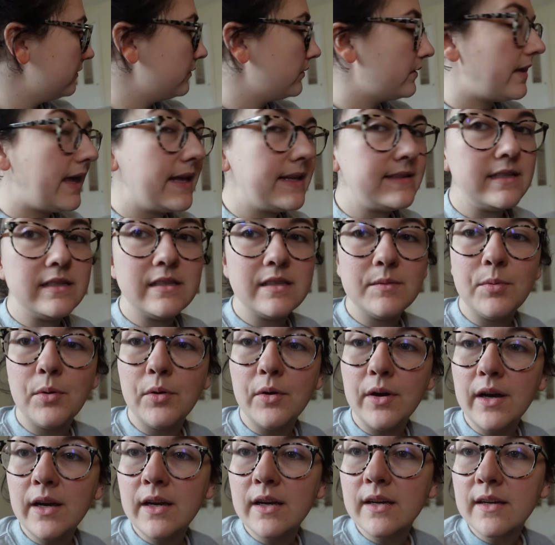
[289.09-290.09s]
Etsy
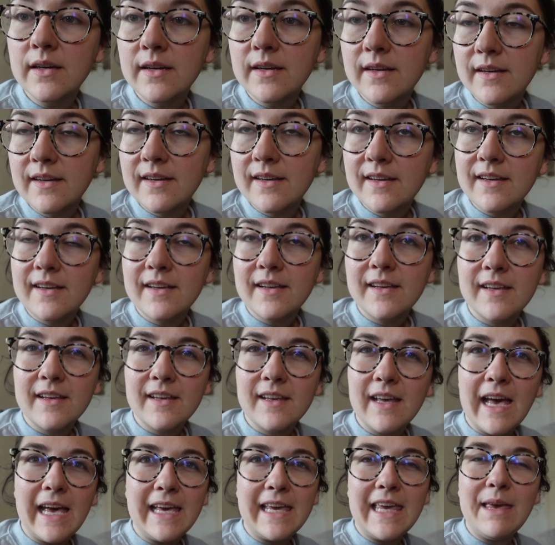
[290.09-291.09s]
support.
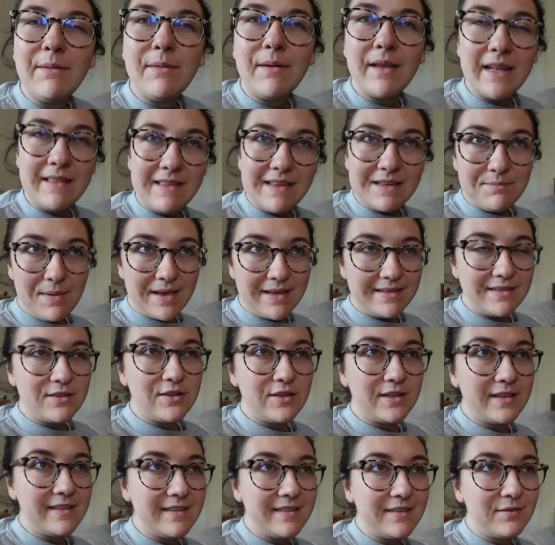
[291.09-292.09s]
I keep getting these
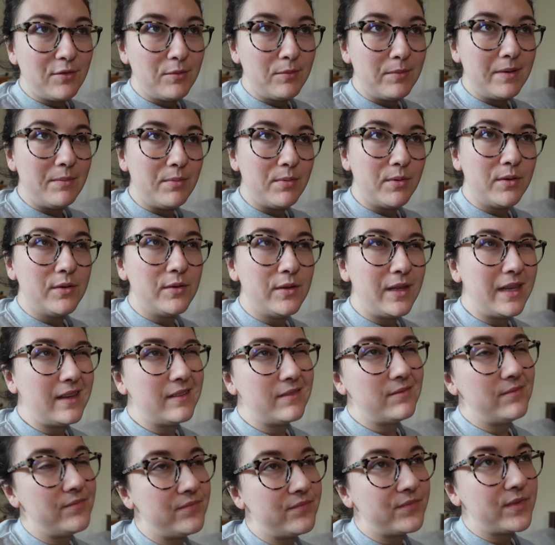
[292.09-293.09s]
messages from people, like
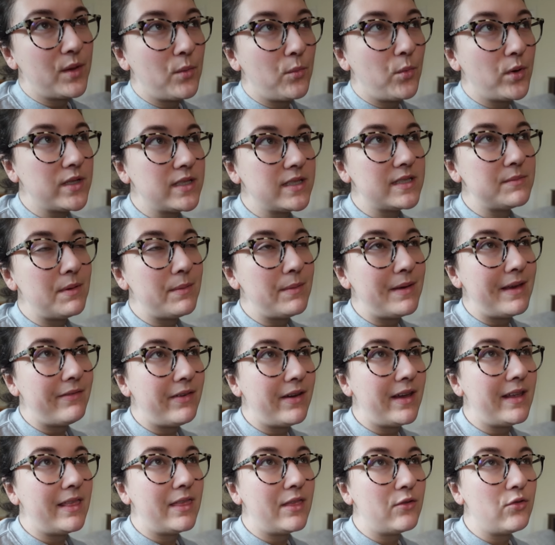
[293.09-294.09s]
once maybe
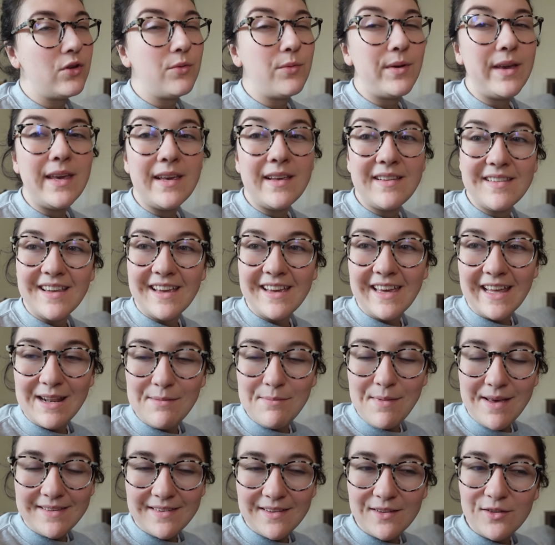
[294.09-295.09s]
every 3 weeks, I get a
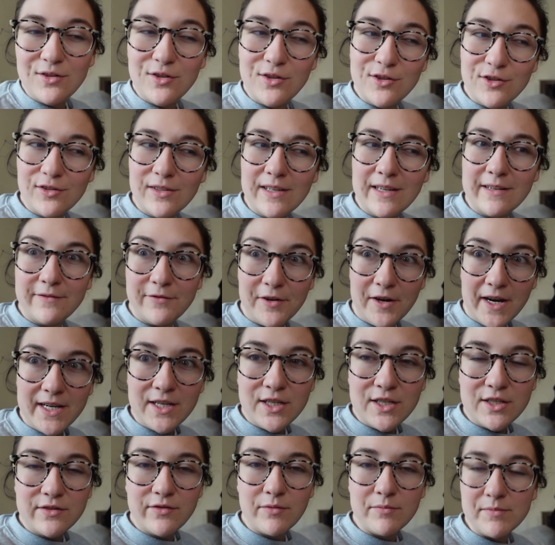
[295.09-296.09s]
message, usually in
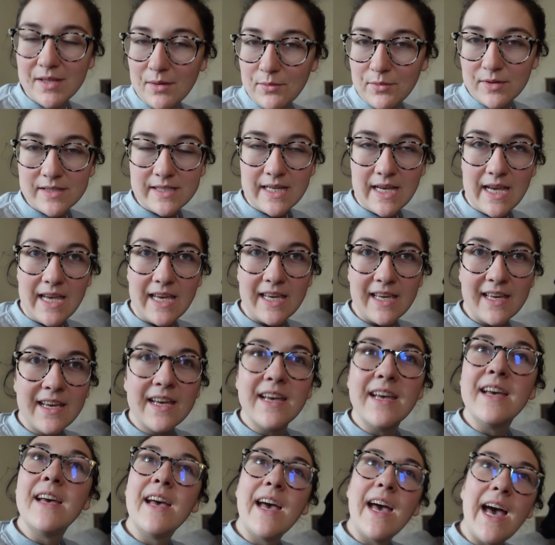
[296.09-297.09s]
French, from someone saying,
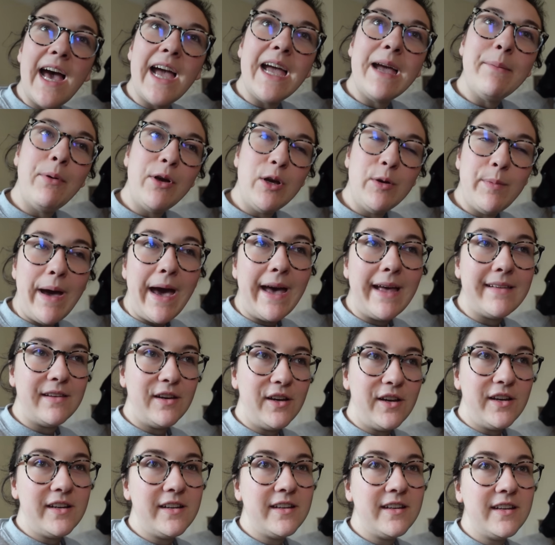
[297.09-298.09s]
"Hi, I bought your
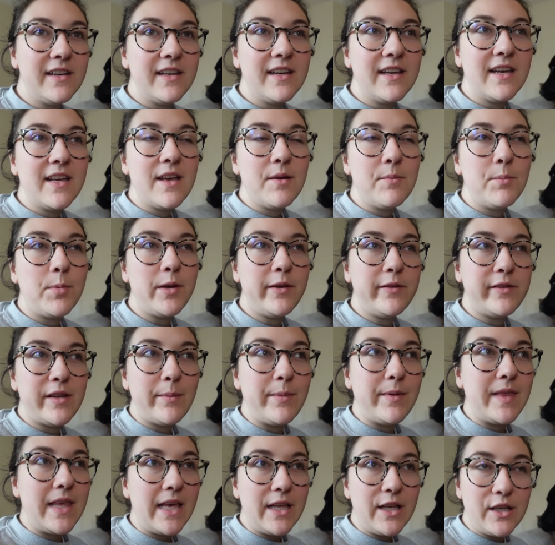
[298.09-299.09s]
pattern. but you sent
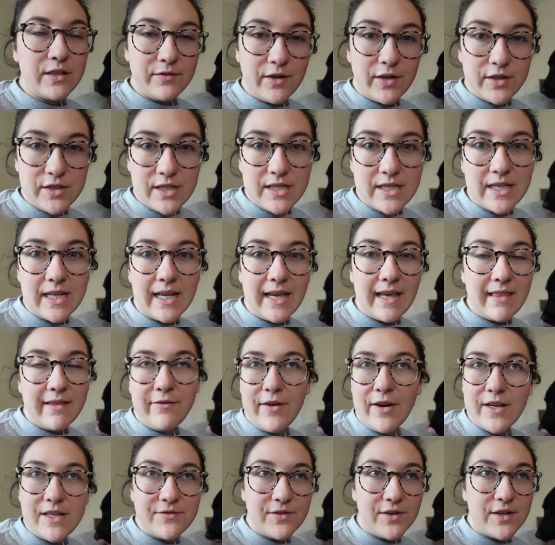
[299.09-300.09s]
me the English version. Can I get the
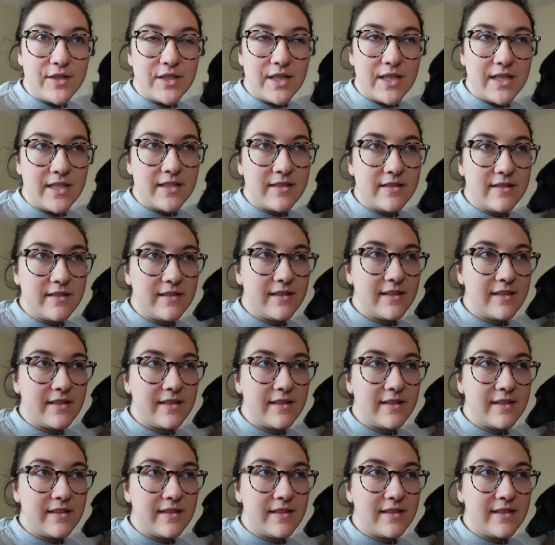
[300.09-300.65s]
French version?